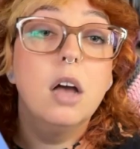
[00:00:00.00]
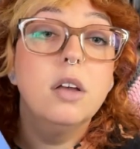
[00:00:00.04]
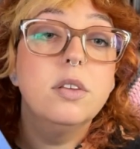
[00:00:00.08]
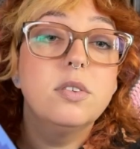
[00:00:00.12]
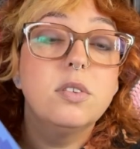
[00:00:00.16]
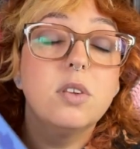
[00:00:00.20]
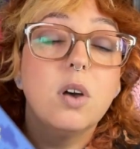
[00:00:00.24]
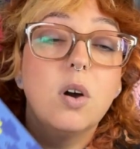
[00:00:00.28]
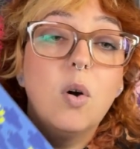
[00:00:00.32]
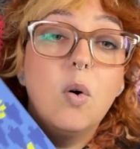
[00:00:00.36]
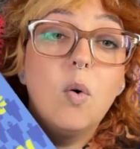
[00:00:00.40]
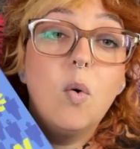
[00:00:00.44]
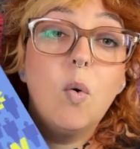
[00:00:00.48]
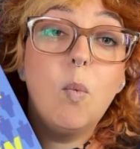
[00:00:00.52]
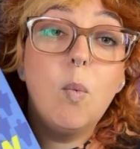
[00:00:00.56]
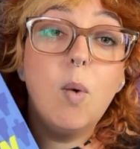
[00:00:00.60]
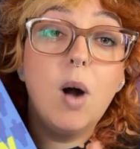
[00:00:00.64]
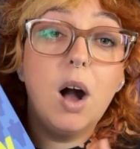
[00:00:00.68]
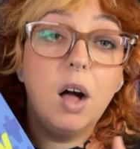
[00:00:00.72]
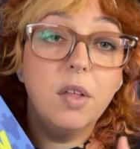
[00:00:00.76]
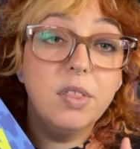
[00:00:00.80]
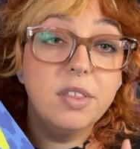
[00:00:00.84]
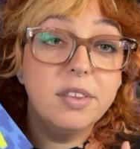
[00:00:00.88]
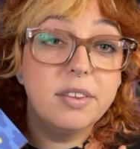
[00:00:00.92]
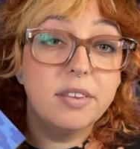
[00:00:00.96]
So
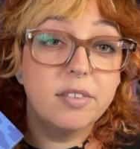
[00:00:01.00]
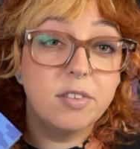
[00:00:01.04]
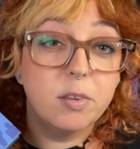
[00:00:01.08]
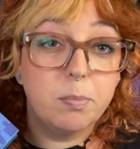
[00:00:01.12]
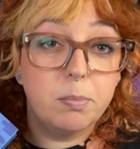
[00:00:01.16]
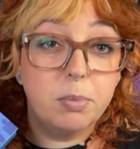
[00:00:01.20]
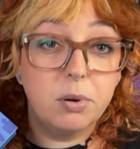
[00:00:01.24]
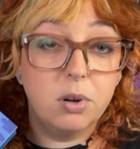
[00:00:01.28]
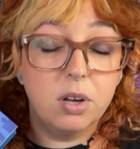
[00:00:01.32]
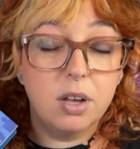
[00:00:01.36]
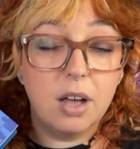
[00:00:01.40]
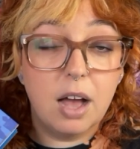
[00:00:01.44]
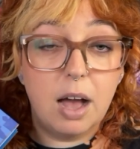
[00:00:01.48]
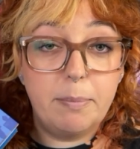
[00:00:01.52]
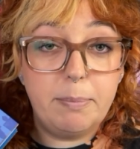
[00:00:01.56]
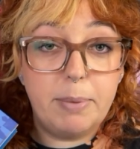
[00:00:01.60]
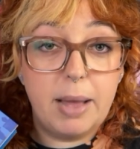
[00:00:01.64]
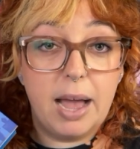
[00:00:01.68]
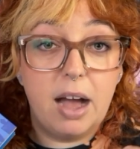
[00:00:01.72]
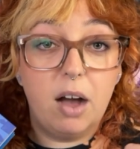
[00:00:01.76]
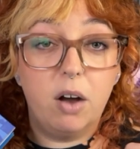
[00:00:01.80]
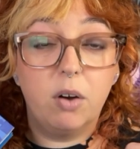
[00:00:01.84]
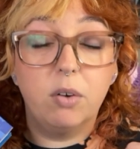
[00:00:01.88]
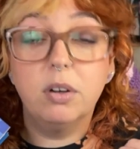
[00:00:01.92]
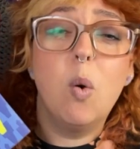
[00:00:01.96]
while this is a book
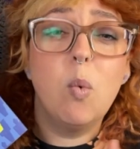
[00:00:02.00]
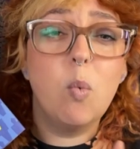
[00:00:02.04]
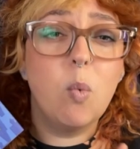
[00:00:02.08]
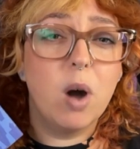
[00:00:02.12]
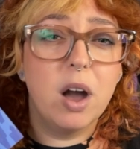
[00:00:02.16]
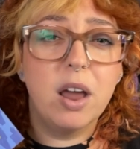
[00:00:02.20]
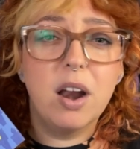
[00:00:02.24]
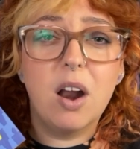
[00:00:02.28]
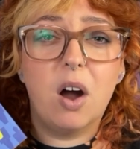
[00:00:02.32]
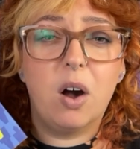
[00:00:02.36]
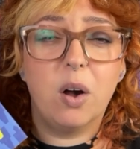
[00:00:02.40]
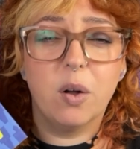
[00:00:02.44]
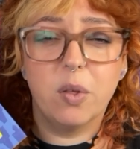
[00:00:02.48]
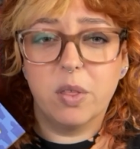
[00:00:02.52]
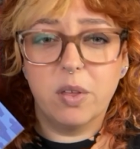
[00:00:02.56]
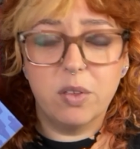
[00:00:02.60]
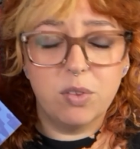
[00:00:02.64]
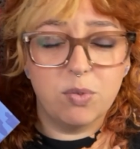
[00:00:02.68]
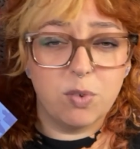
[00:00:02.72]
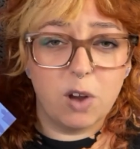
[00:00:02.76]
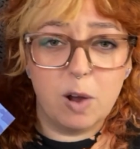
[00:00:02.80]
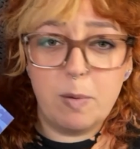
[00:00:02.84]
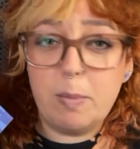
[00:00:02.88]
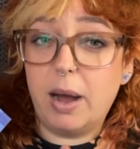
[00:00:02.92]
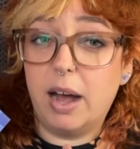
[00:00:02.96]
about what are these
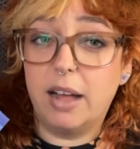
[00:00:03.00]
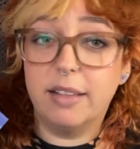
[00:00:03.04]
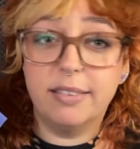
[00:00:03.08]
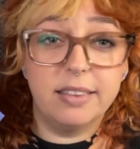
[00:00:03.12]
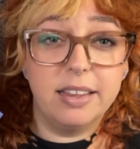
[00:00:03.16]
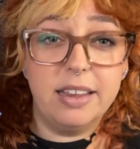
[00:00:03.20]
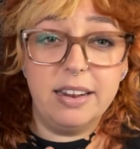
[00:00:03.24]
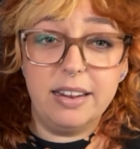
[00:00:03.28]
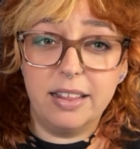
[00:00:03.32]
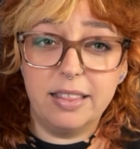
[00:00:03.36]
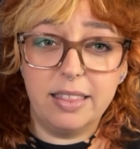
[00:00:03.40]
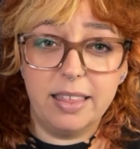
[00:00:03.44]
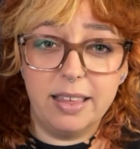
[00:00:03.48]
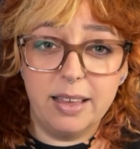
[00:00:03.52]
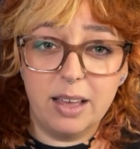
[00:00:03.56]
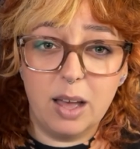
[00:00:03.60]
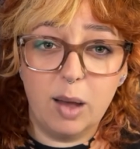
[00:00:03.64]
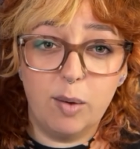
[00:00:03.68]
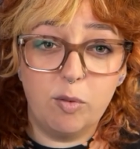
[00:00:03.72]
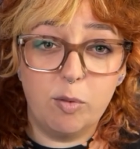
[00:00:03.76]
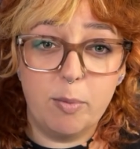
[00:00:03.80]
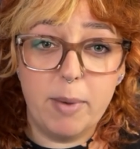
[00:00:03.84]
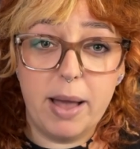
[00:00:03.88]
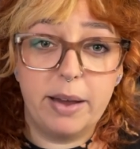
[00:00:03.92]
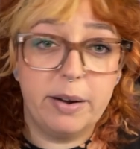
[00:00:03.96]
robots and did they come
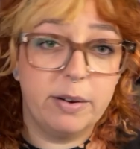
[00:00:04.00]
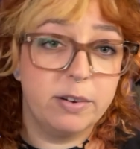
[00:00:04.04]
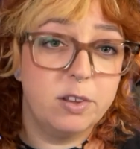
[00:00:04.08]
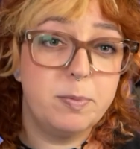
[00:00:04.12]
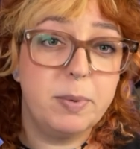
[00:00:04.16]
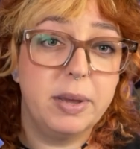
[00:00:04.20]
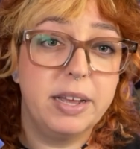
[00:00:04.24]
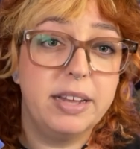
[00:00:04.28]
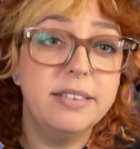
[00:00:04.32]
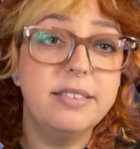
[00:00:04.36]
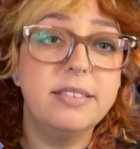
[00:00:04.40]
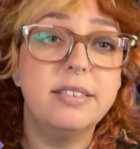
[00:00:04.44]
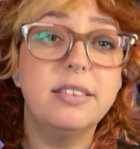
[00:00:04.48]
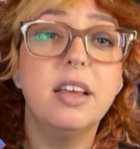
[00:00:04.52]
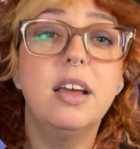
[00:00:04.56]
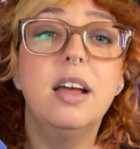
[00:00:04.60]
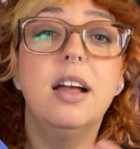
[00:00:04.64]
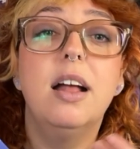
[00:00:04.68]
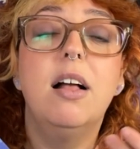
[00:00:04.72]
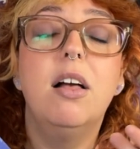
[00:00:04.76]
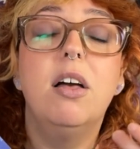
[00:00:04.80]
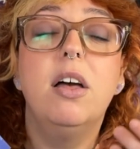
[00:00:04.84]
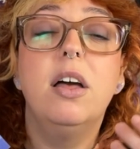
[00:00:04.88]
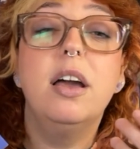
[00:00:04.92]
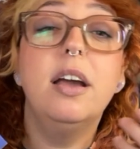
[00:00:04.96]
from outer space,
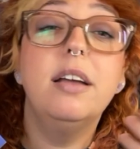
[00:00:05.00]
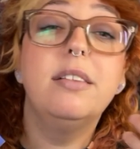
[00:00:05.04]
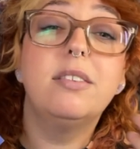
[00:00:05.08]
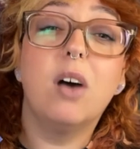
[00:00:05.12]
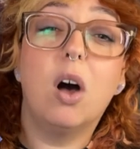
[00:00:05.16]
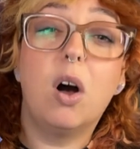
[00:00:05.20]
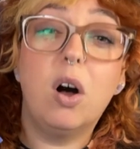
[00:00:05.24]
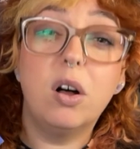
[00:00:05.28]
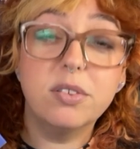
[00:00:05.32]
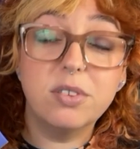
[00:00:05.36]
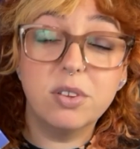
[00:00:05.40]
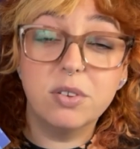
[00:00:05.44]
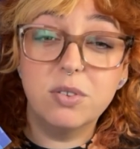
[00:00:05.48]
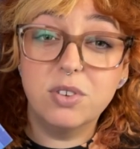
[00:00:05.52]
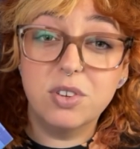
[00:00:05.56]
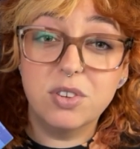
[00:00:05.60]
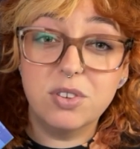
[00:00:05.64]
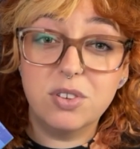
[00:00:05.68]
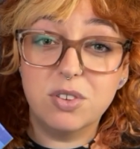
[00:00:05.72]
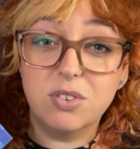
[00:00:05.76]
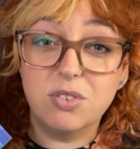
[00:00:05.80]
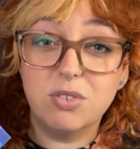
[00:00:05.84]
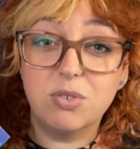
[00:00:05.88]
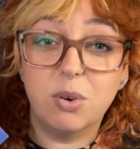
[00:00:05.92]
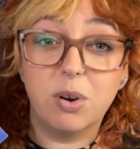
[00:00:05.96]
it's also just a
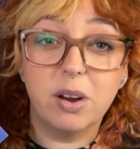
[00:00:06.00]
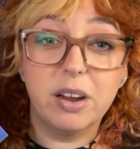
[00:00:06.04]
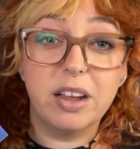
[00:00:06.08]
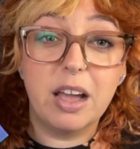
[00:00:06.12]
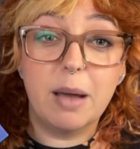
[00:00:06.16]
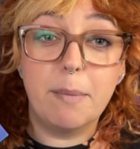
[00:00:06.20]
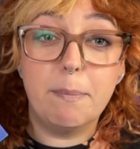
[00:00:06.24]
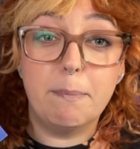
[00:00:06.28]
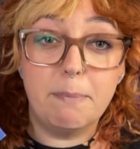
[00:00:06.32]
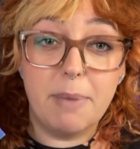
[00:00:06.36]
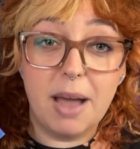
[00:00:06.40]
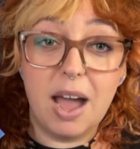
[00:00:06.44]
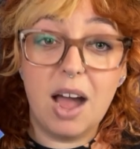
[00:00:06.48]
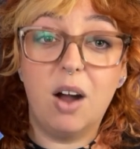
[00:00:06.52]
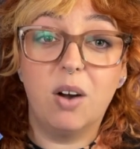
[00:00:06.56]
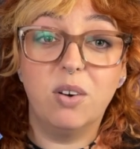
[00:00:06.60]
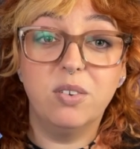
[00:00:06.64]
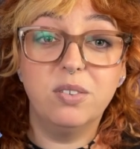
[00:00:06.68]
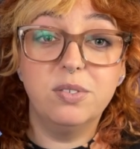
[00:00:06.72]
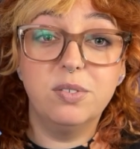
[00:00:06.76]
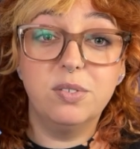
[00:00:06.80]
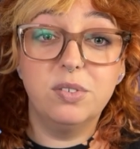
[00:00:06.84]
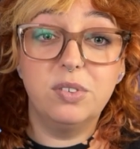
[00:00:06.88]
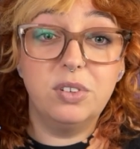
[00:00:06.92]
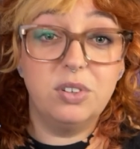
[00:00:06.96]
story about
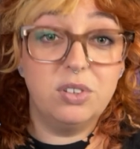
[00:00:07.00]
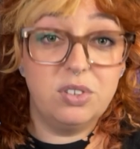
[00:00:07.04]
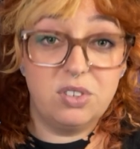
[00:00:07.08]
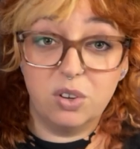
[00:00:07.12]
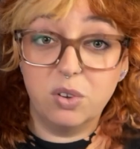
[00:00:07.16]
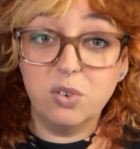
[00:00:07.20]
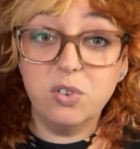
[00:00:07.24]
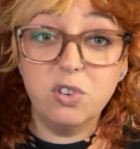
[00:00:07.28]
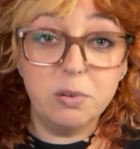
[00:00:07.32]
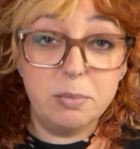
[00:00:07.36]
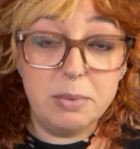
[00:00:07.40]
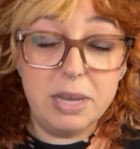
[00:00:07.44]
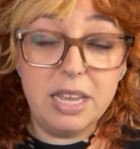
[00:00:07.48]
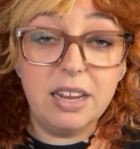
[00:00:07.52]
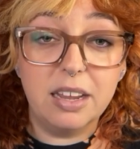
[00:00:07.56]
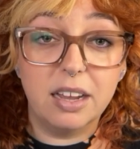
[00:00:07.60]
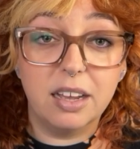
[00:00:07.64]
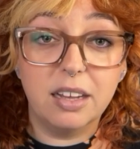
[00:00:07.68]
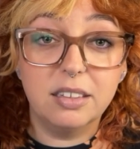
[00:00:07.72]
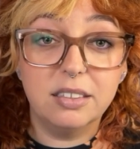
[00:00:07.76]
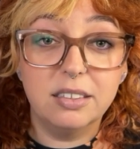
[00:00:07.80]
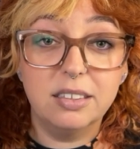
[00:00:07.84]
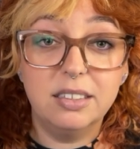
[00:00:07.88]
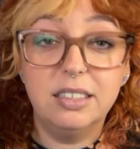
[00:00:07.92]
social media.